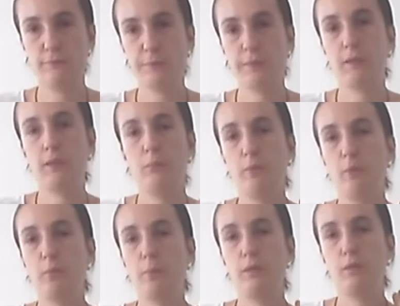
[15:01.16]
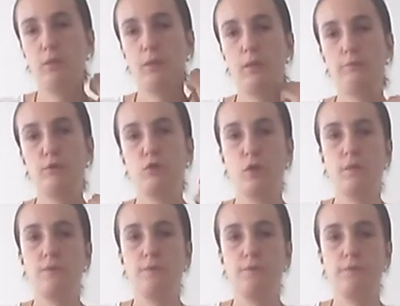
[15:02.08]
speaking in public or every
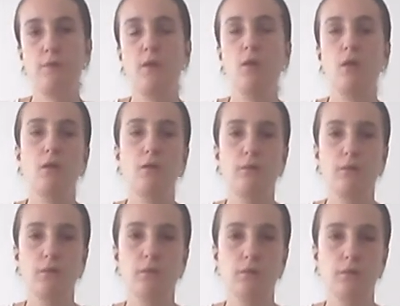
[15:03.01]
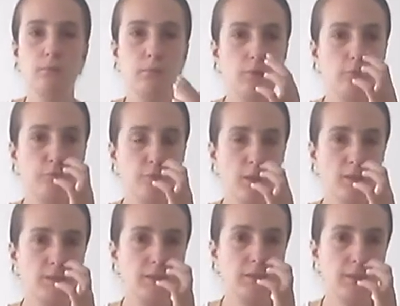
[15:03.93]
chance of
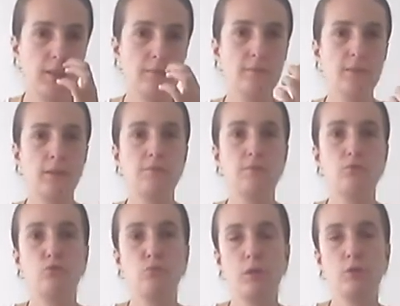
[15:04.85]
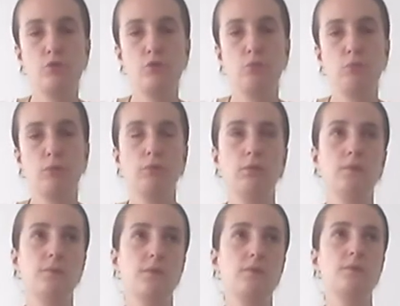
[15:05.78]
confronting that situation, whether
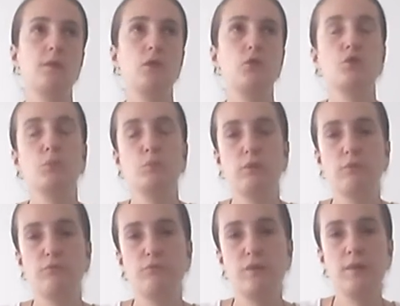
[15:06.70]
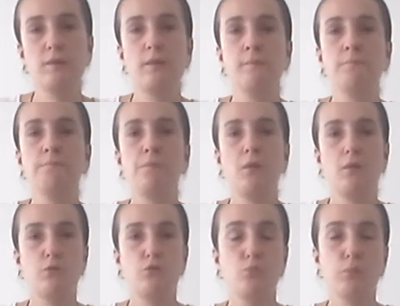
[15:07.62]
it's a discussion with a friend,
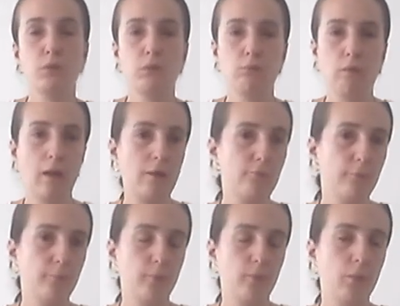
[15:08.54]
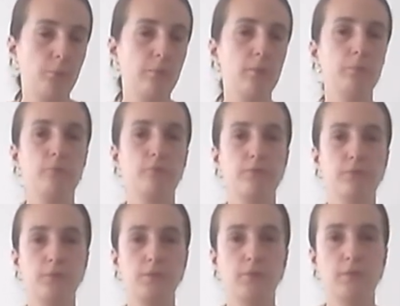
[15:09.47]
assuming you have a problem of
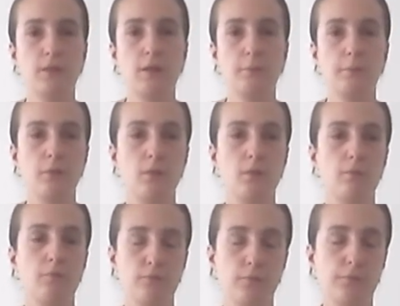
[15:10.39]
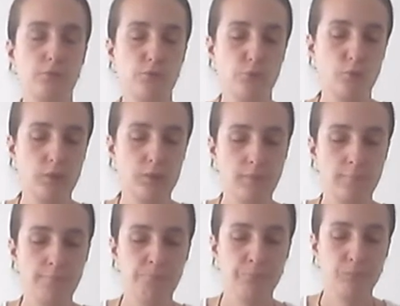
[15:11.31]
certain type, certain sort,
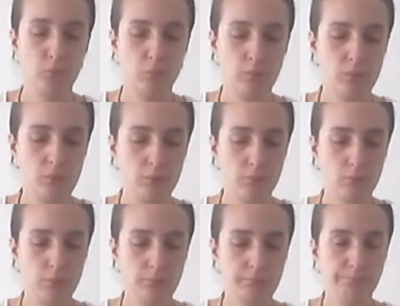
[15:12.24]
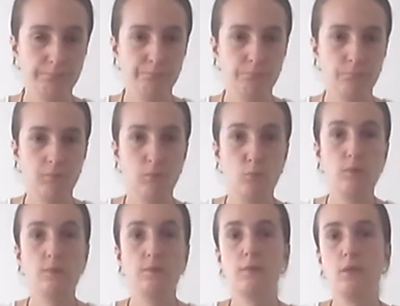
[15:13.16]
or
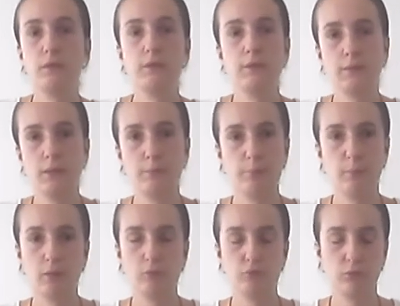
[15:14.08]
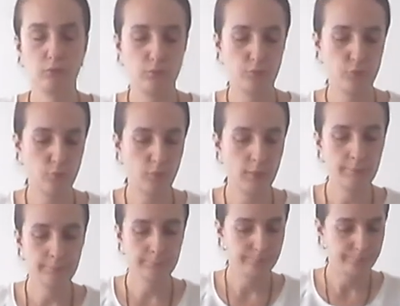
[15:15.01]
restarting that project or so on.